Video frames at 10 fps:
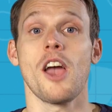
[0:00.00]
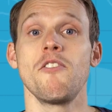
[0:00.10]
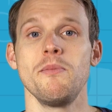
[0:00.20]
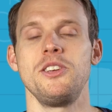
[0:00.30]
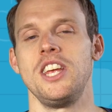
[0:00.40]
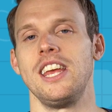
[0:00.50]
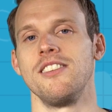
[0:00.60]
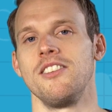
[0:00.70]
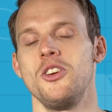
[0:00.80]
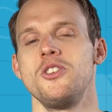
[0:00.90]
Current
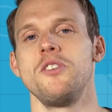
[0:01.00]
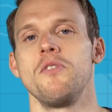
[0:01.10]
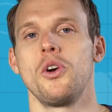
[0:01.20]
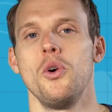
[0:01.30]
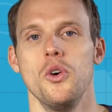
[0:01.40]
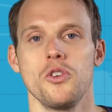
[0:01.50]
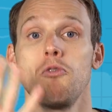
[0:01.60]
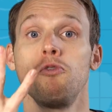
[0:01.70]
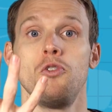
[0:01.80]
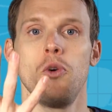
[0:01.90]
machines usually record
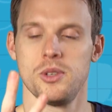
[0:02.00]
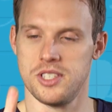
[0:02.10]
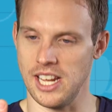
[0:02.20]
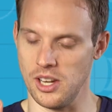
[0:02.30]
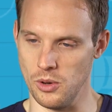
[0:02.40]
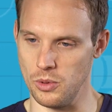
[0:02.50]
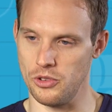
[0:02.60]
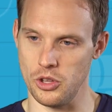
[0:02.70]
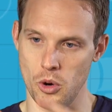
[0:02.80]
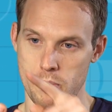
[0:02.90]
four
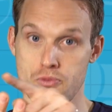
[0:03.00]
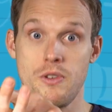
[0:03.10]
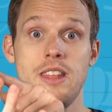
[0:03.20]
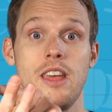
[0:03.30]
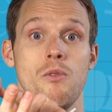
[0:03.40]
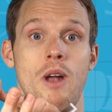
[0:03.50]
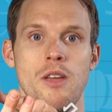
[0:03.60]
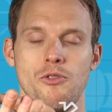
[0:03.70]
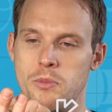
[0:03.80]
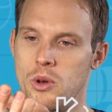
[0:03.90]
signals: your breathing
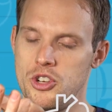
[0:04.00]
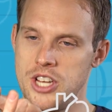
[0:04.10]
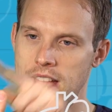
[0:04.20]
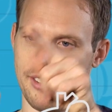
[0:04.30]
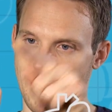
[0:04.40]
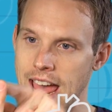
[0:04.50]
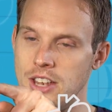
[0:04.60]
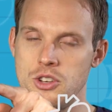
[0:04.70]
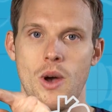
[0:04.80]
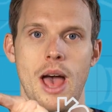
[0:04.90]
rate from your chest
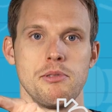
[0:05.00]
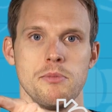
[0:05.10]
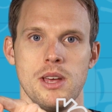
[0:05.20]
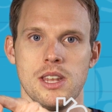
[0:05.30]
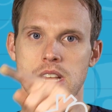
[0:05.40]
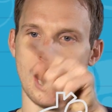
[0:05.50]
and your abdomen,